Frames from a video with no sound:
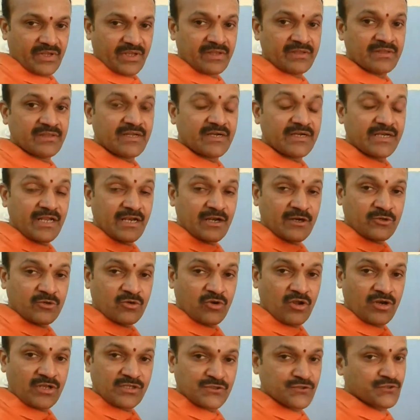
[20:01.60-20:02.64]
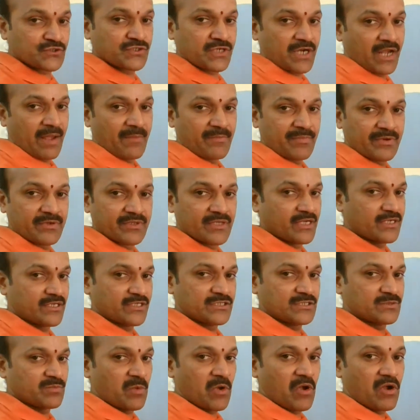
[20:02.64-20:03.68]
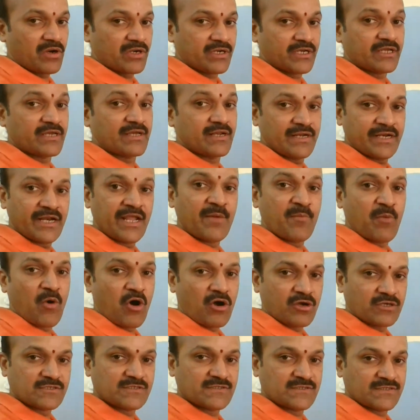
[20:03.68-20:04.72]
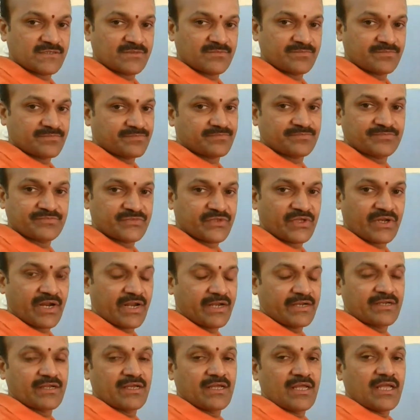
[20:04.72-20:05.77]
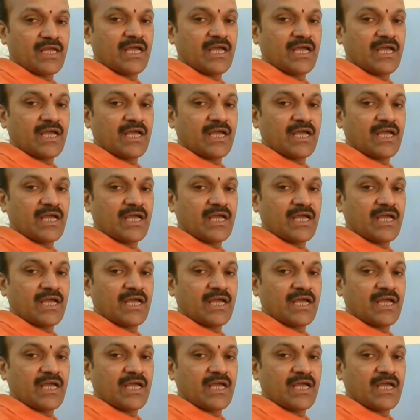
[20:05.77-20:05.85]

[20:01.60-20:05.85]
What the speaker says: in that electron is trapped, that is particle in a box, right?